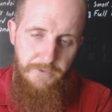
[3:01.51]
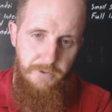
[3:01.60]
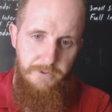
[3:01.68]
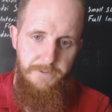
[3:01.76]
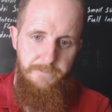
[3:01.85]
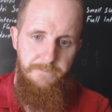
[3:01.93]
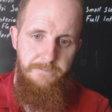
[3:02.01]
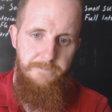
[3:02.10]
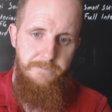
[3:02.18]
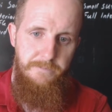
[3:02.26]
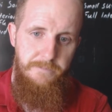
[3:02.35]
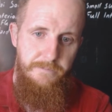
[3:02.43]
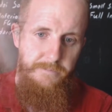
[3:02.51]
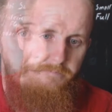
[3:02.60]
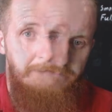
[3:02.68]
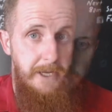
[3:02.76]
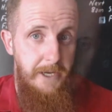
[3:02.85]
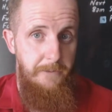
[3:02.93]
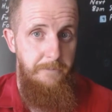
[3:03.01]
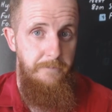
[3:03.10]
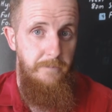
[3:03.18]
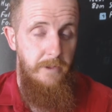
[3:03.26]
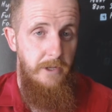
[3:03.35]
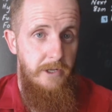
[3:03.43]
refuse. I would always turn him down,
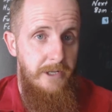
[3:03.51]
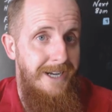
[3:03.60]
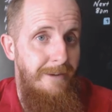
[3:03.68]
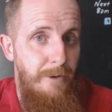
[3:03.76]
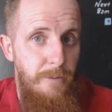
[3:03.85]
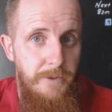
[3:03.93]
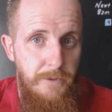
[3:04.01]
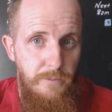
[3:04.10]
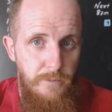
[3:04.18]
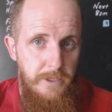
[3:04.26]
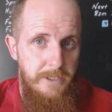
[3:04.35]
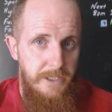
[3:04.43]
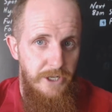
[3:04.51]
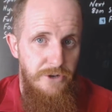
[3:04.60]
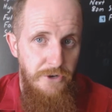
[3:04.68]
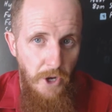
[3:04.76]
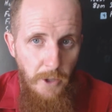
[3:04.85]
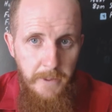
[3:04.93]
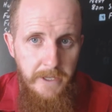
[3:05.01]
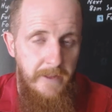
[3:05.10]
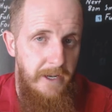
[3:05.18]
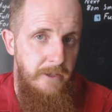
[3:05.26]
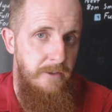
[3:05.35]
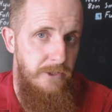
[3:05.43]
come up with a reason,
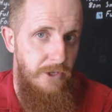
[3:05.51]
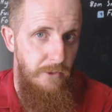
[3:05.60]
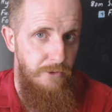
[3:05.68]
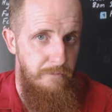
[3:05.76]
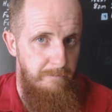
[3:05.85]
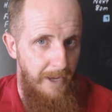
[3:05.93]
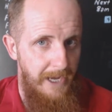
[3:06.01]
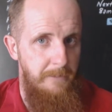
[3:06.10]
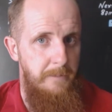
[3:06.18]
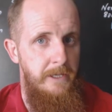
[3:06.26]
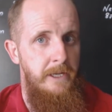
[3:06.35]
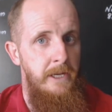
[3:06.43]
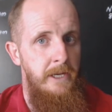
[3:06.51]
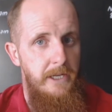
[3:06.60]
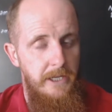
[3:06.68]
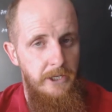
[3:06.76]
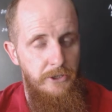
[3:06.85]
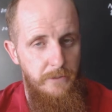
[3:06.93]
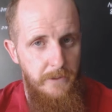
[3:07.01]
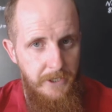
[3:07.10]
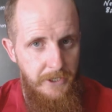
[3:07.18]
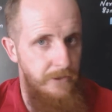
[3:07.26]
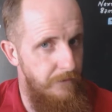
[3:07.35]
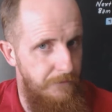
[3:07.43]
knowing that he was going to back me into a
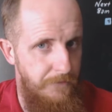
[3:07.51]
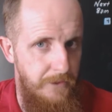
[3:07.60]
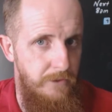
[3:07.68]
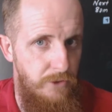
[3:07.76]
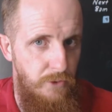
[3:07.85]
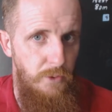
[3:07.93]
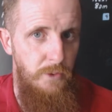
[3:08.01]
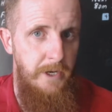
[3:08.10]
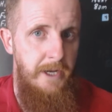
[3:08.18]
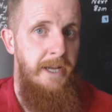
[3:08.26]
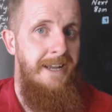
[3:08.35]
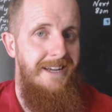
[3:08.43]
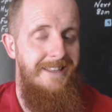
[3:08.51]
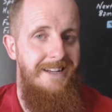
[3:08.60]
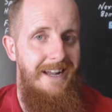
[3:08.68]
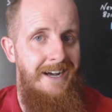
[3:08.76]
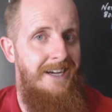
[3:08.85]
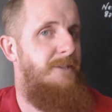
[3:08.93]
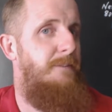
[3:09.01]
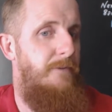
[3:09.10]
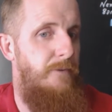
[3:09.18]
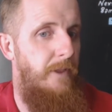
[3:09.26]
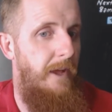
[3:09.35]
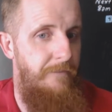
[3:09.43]
guilt-filled corner and then ask
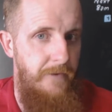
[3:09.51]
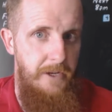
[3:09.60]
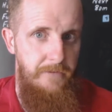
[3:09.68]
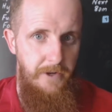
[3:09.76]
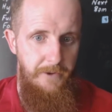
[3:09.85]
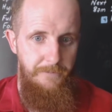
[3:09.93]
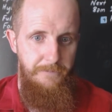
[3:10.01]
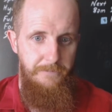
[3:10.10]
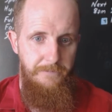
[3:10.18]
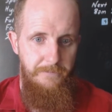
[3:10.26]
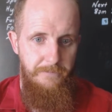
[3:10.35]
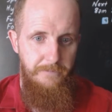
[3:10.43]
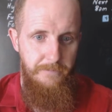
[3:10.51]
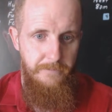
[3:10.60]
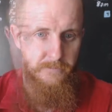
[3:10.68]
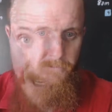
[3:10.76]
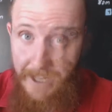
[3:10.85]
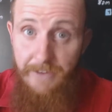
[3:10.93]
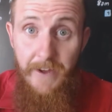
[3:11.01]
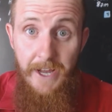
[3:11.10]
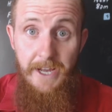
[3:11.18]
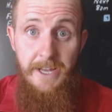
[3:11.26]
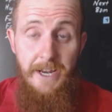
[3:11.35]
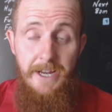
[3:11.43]
me for that favor. And I never
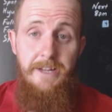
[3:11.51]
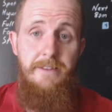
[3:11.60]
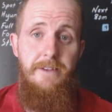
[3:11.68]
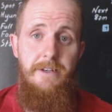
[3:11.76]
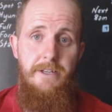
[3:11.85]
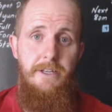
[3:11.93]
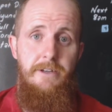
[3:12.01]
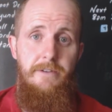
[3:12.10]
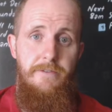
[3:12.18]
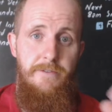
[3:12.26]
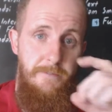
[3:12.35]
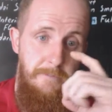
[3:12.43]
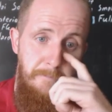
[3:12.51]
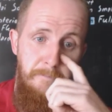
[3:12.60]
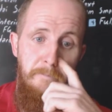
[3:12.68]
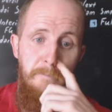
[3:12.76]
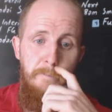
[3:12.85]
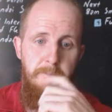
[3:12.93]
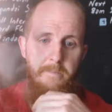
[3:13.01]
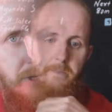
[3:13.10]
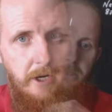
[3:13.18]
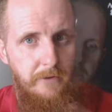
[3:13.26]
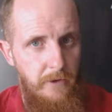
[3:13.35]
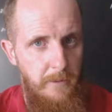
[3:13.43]
had anything to give. After he
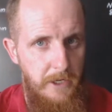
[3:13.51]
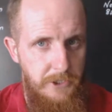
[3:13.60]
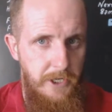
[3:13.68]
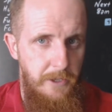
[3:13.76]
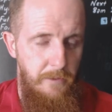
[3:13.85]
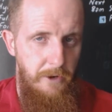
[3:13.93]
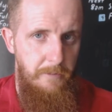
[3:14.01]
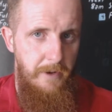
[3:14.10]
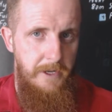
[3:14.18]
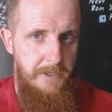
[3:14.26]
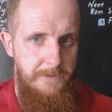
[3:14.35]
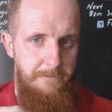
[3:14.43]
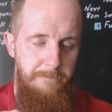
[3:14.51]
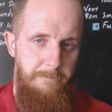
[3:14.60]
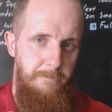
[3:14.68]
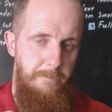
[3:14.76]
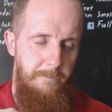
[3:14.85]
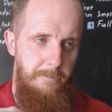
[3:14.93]
resigned from our shared workplace,